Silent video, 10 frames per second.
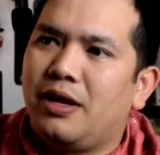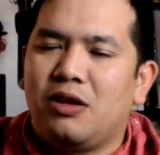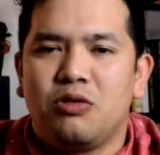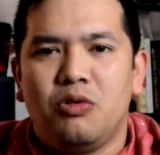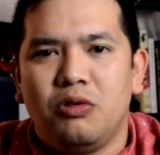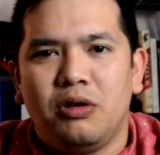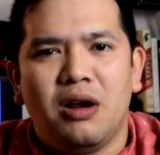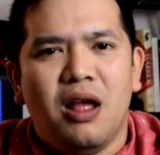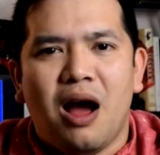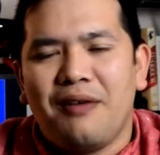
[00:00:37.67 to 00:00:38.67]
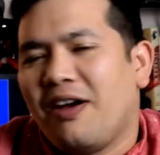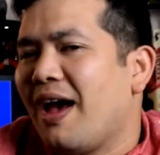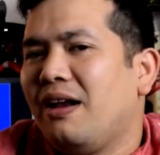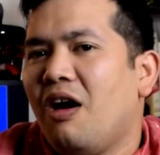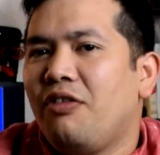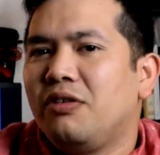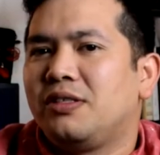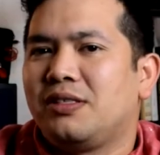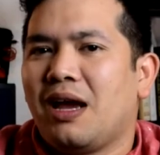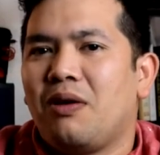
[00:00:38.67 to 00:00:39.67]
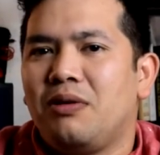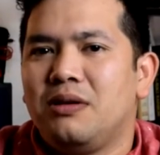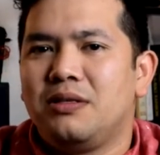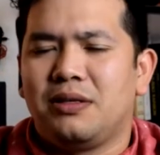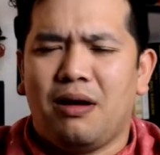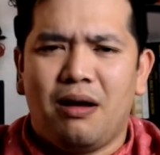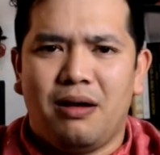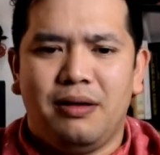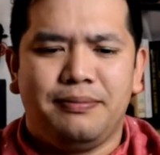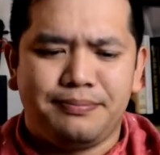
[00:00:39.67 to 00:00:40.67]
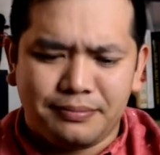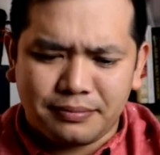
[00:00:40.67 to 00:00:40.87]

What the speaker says: Kettle Cooler. I've had other sours on